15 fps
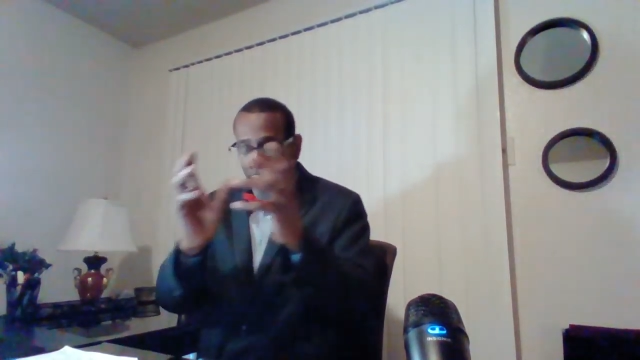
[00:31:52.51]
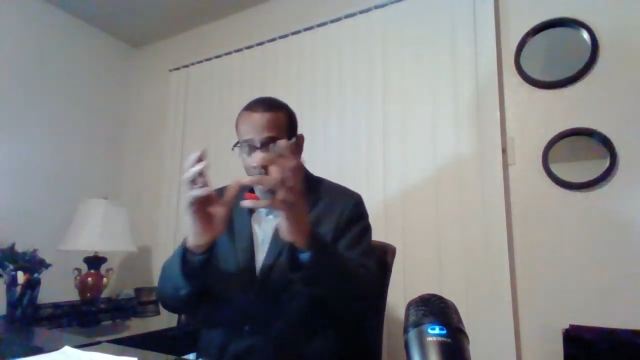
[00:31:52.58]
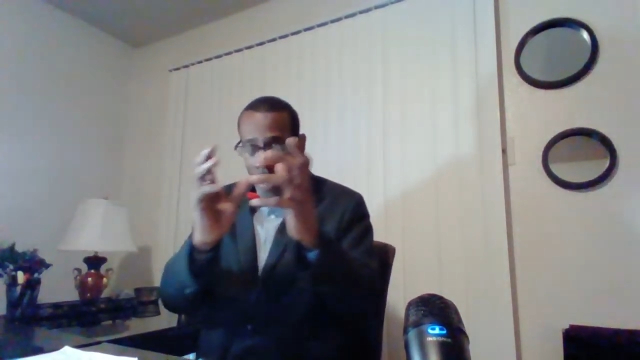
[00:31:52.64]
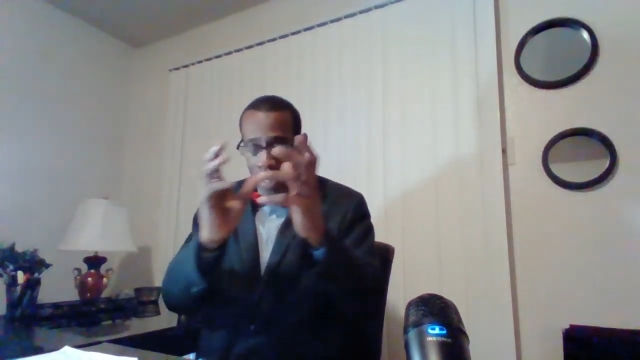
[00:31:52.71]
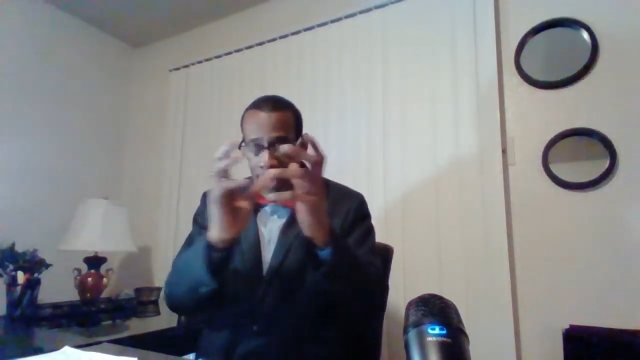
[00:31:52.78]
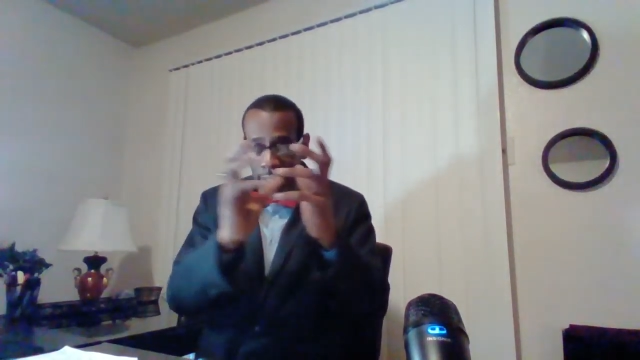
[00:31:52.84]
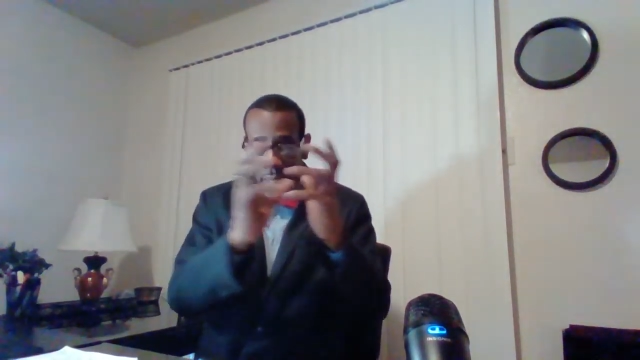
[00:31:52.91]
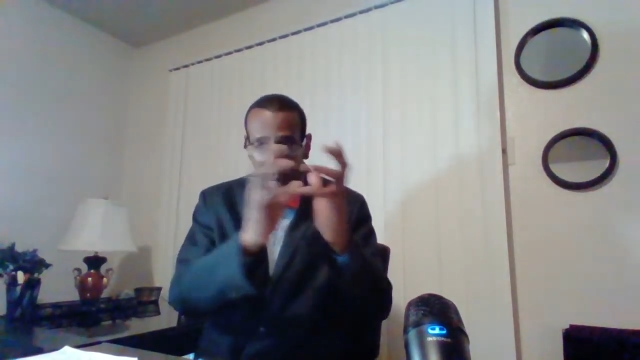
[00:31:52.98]

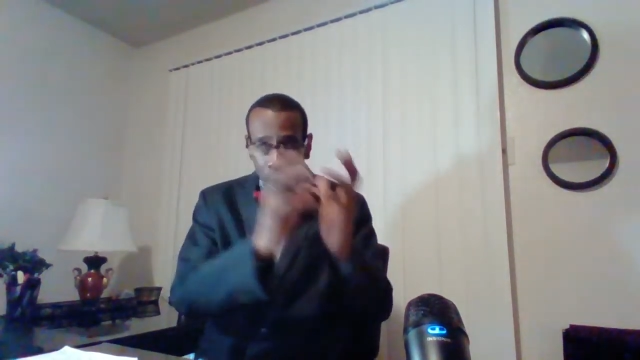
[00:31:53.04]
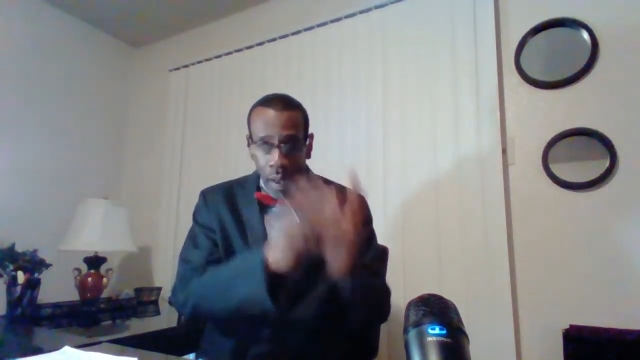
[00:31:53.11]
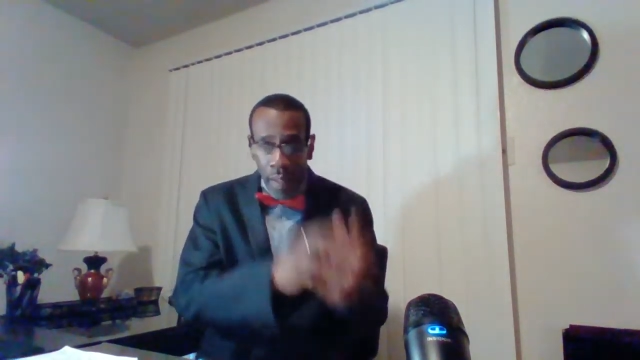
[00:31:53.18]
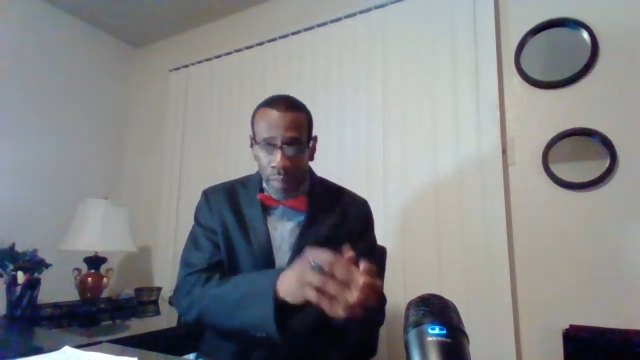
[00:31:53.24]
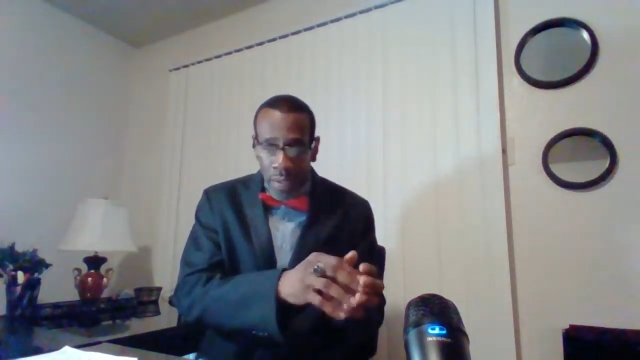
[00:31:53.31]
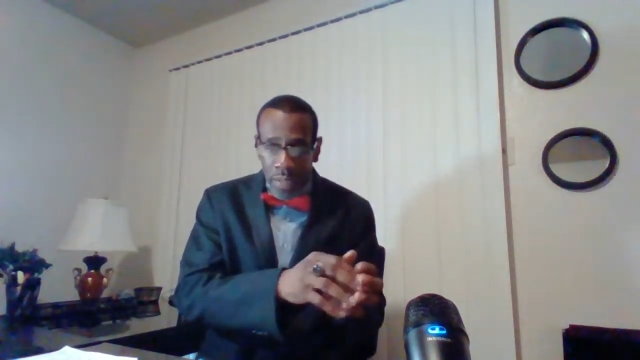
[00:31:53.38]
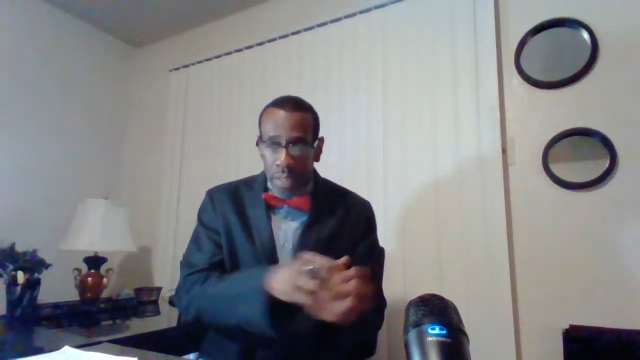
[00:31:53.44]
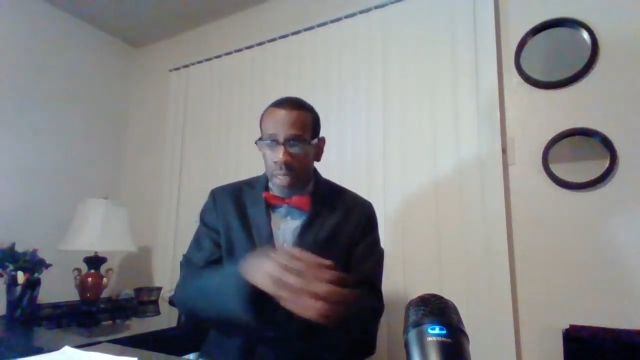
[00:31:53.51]
and some
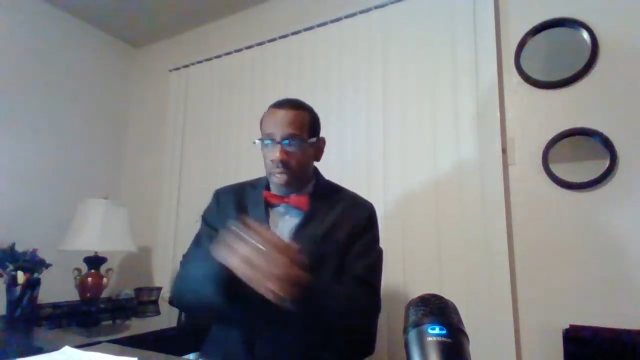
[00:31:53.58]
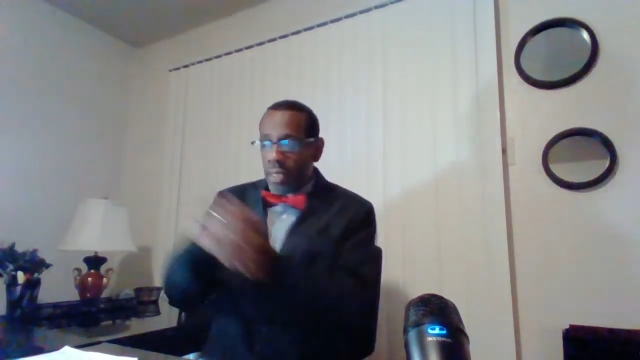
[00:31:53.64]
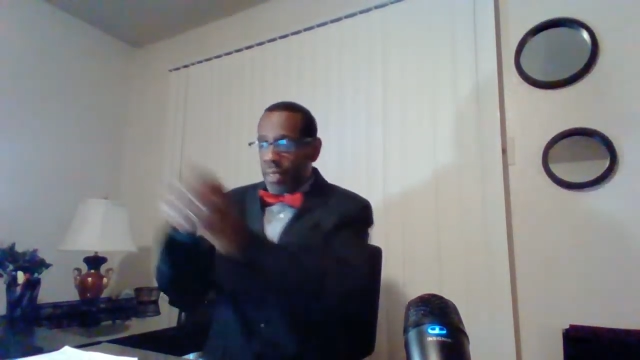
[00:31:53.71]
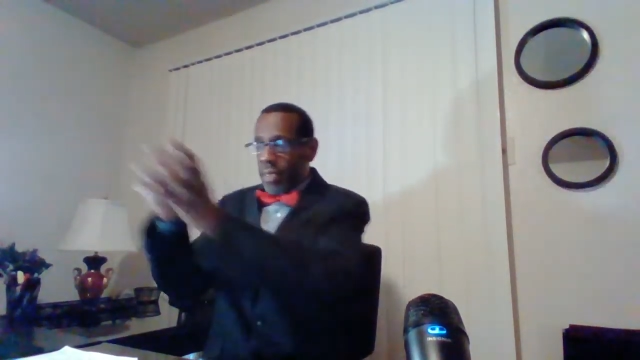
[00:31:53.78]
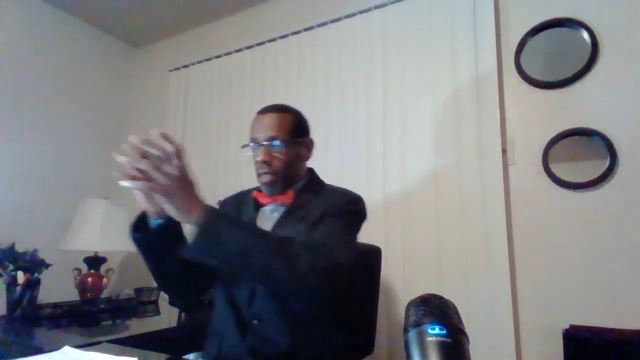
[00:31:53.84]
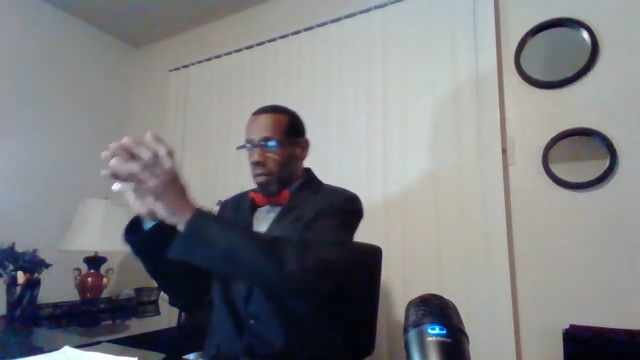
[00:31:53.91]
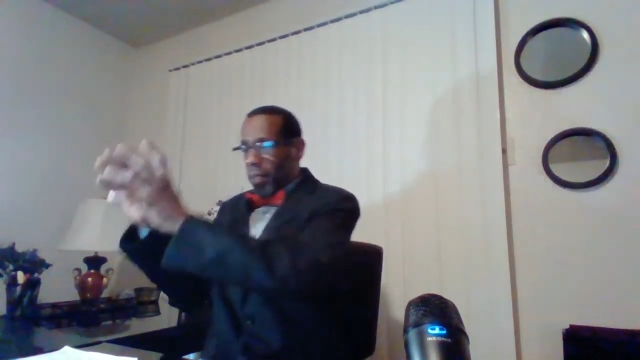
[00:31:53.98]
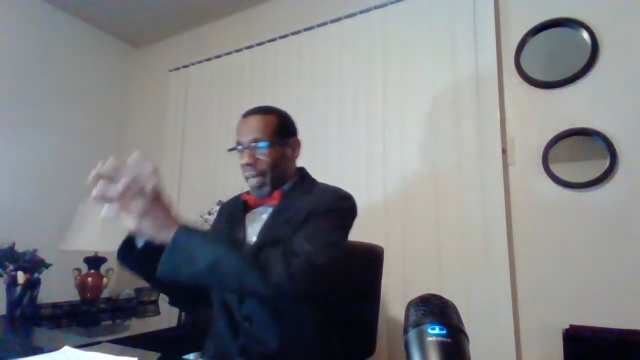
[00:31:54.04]
others,
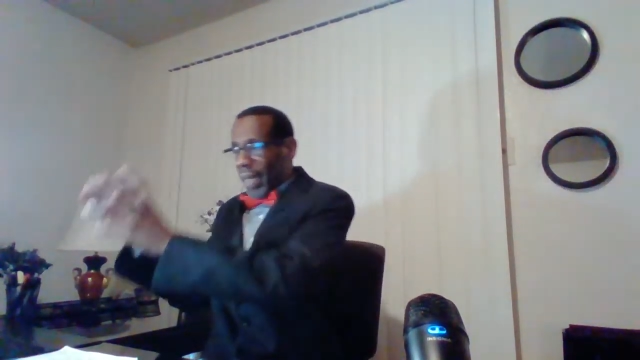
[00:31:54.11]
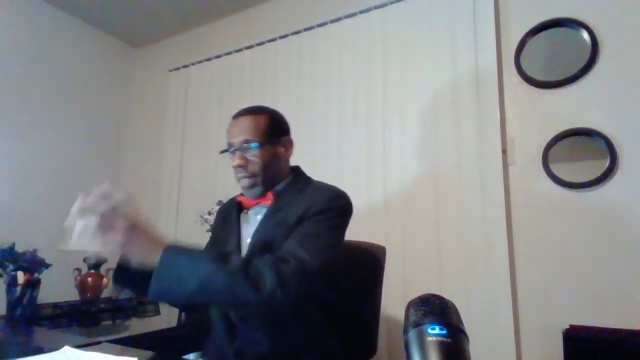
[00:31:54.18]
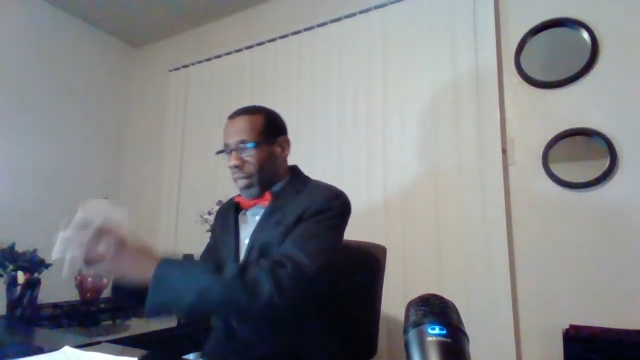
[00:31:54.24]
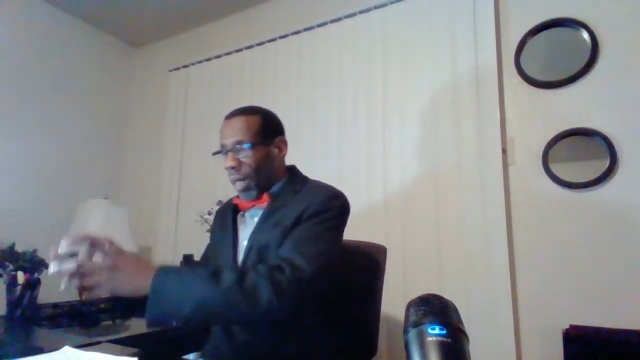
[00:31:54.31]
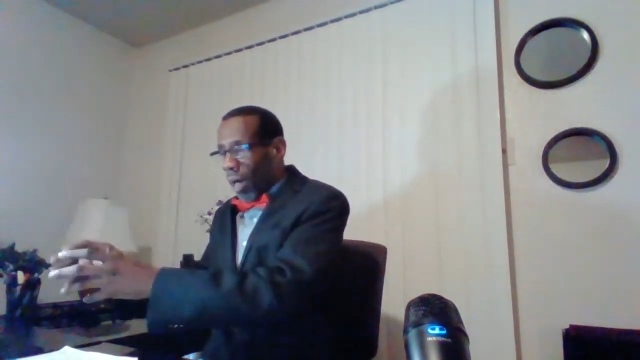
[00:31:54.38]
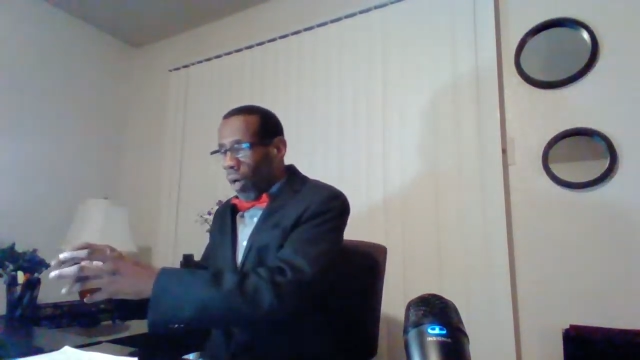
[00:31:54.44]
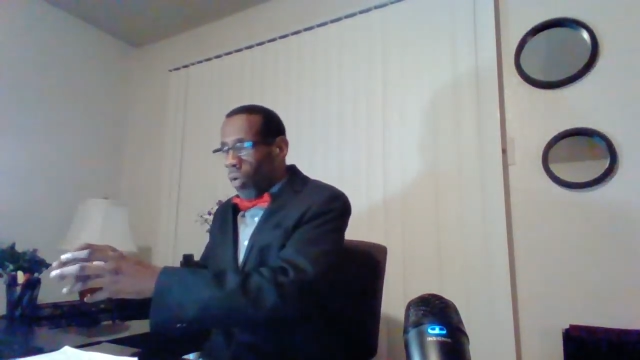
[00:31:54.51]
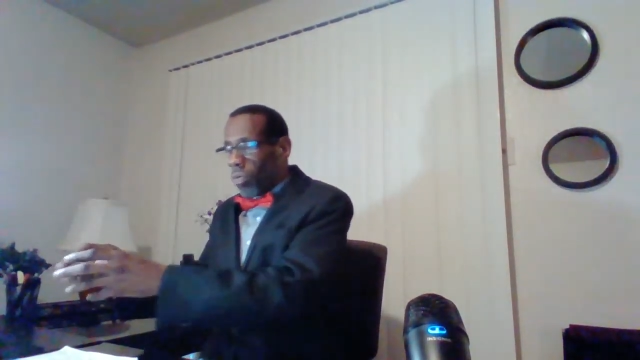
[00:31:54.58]
some got
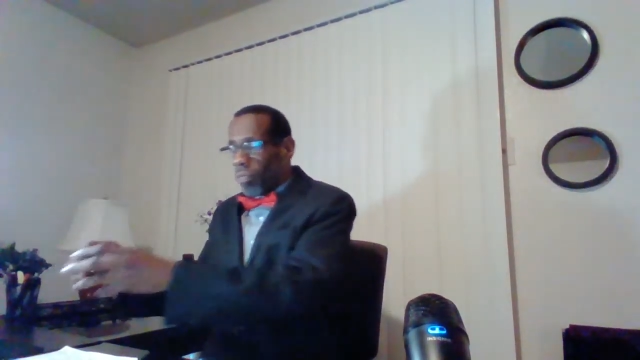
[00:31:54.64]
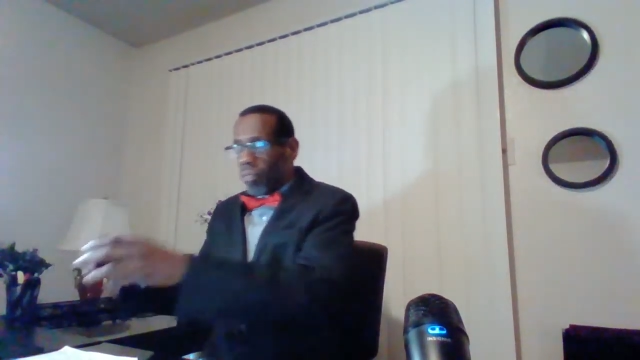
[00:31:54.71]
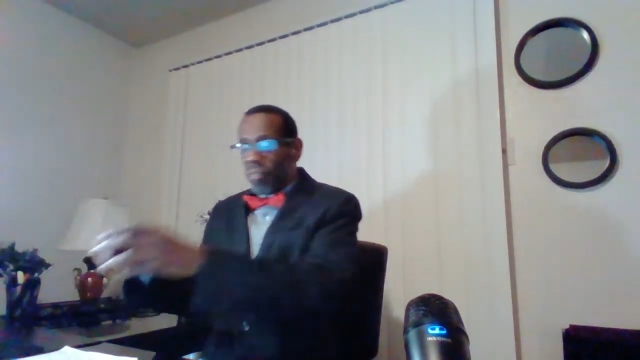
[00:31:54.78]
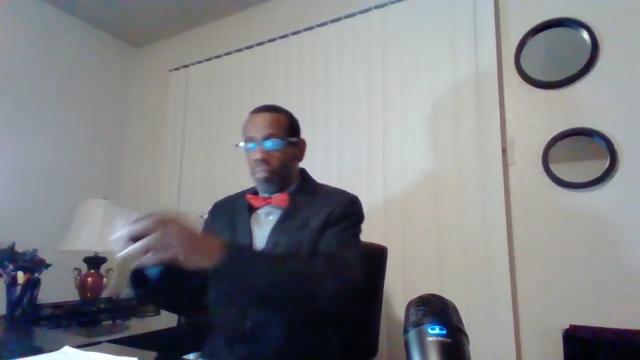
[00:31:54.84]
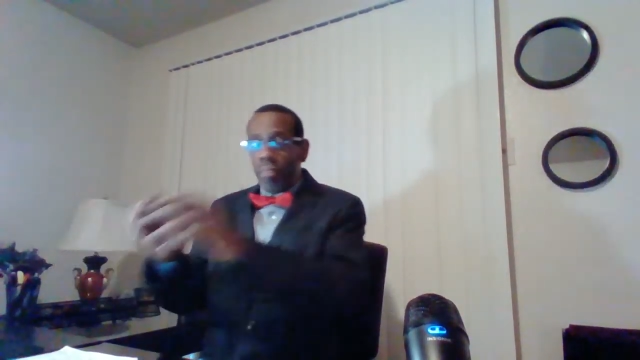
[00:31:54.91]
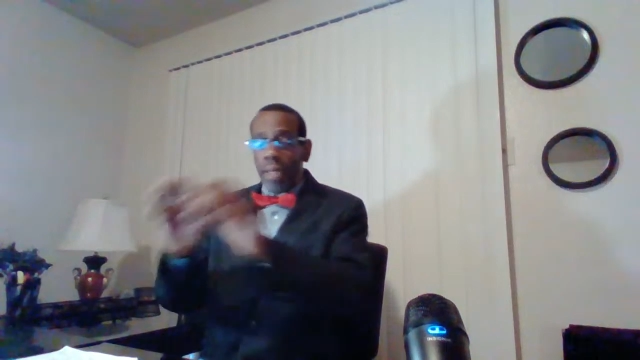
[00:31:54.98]
caught